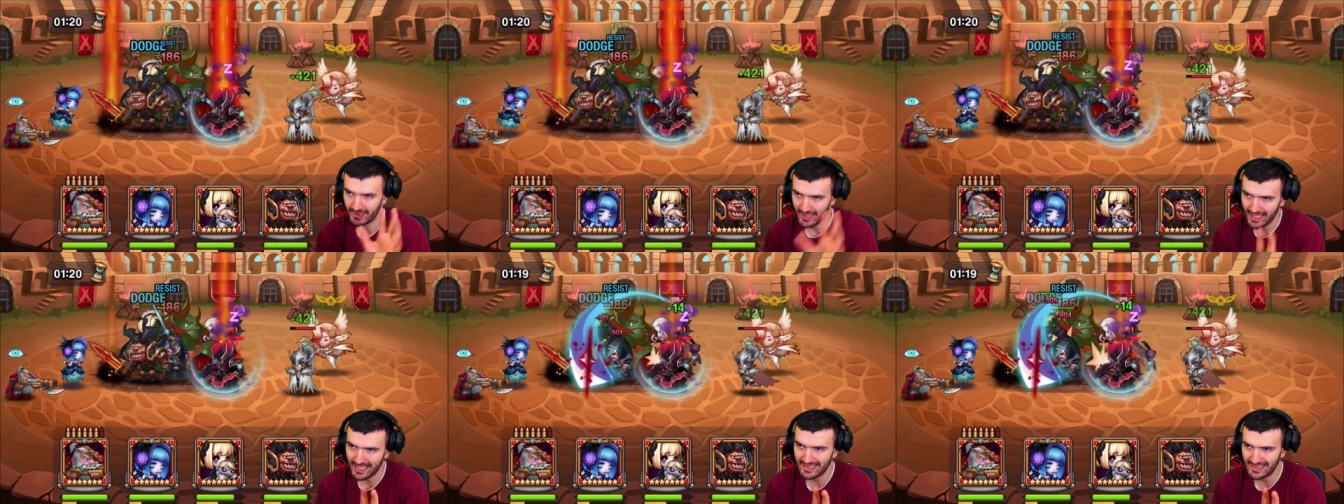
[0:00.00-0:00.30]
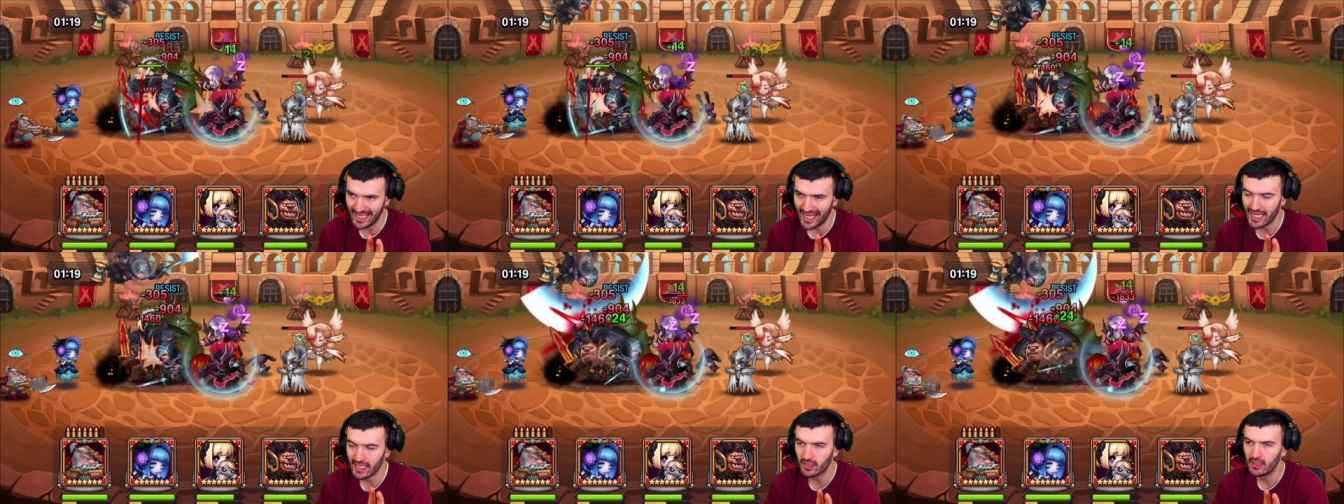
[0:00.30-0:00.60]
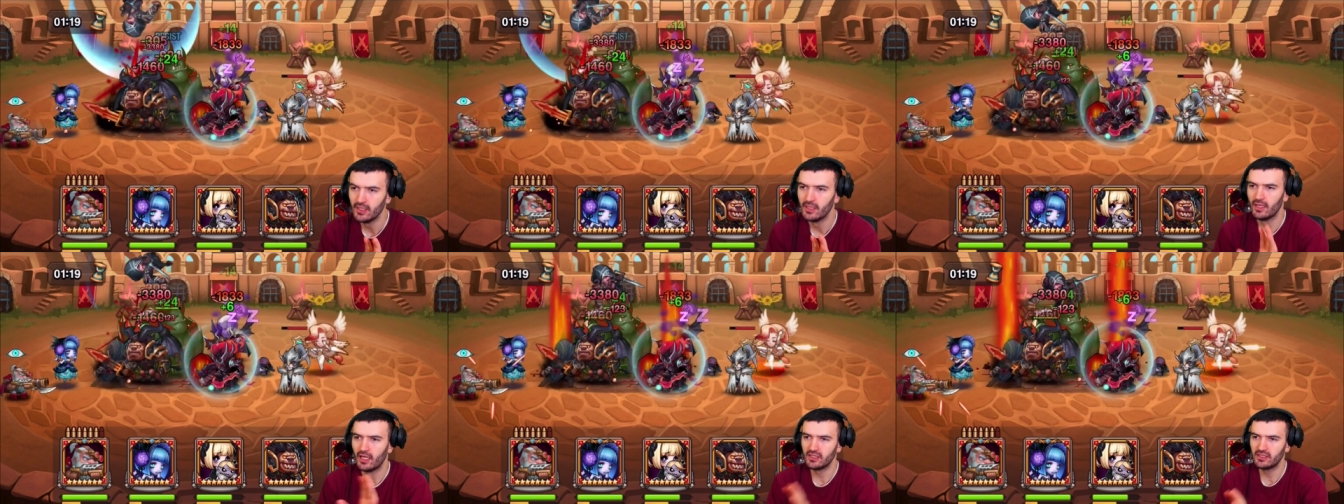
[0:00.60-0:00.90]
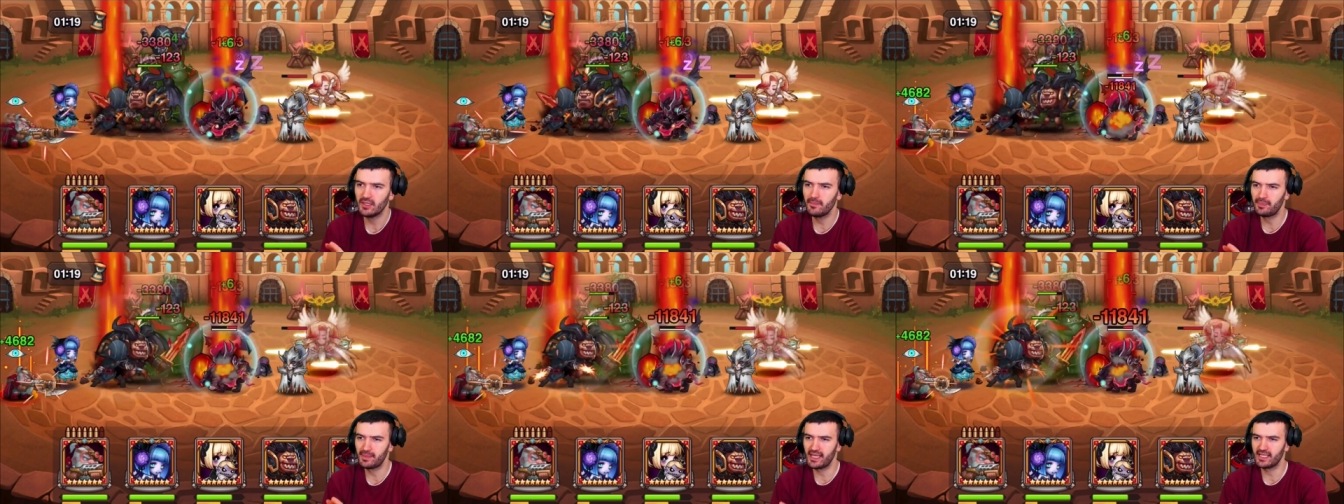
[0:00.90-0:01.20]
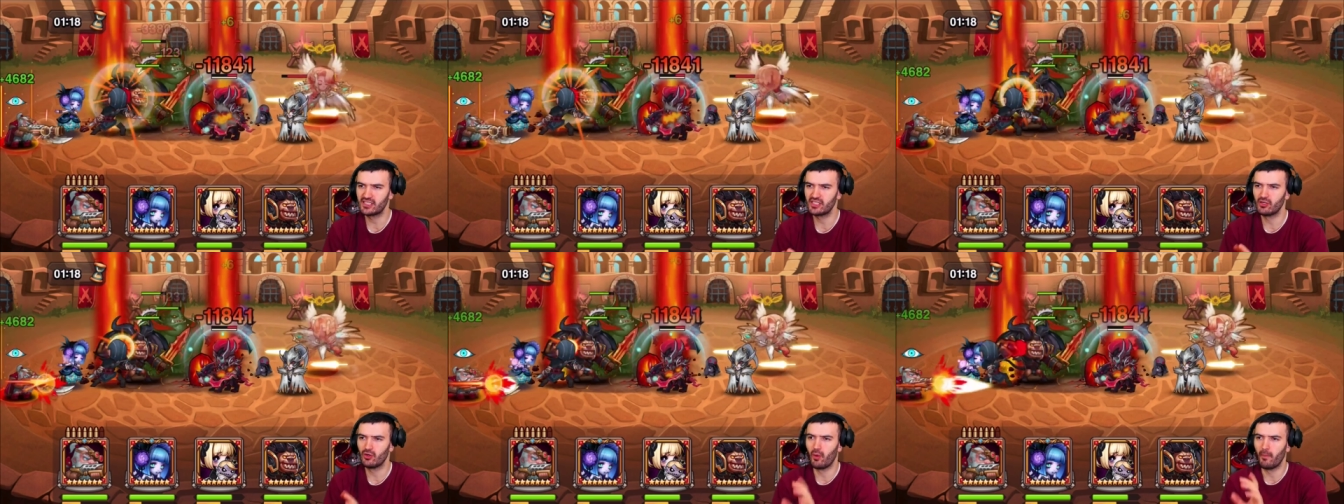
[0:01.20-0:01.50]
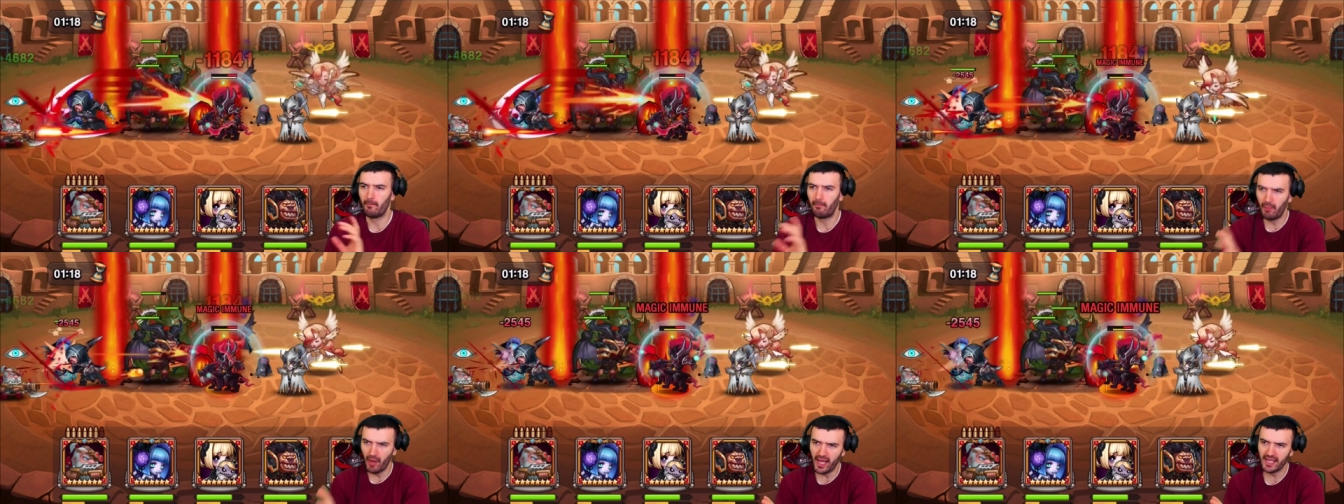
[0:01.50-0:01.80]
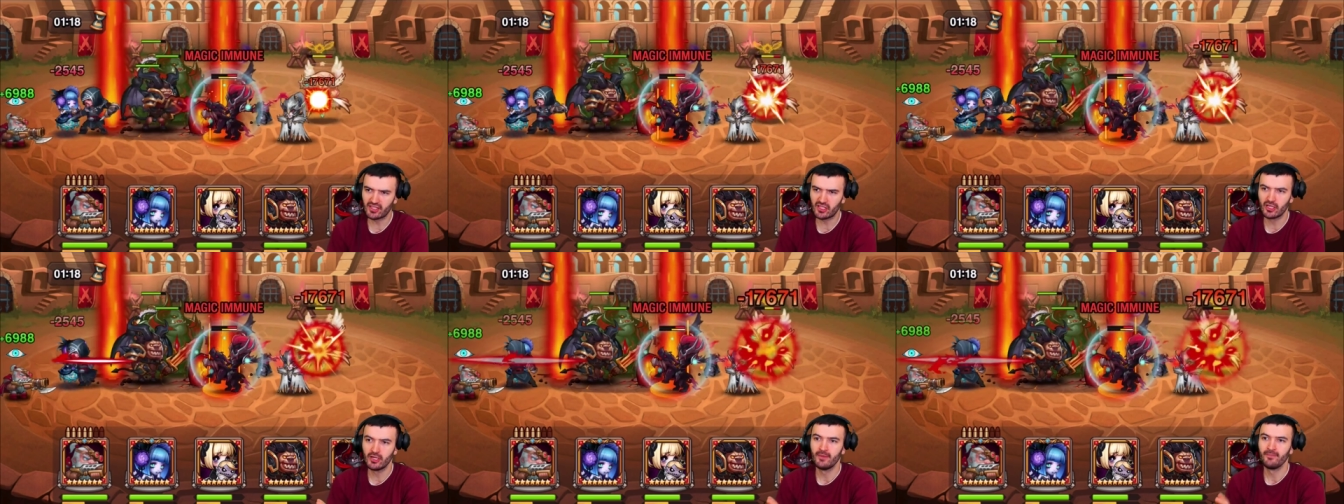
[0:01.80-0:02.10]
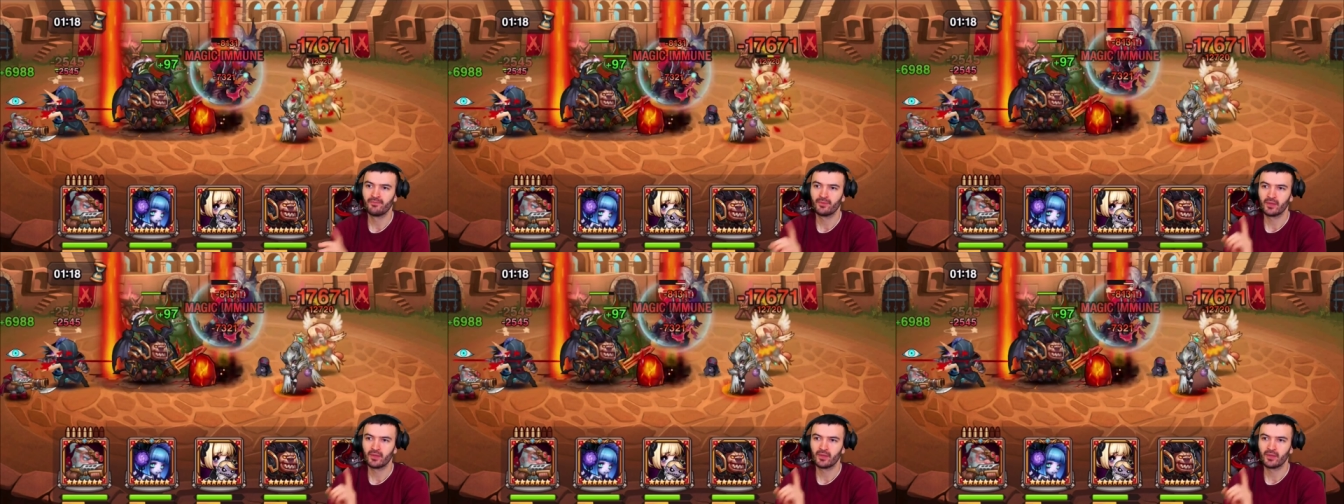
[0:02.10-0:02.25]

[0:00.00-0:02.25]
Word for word: not a tank, a DPS hero, but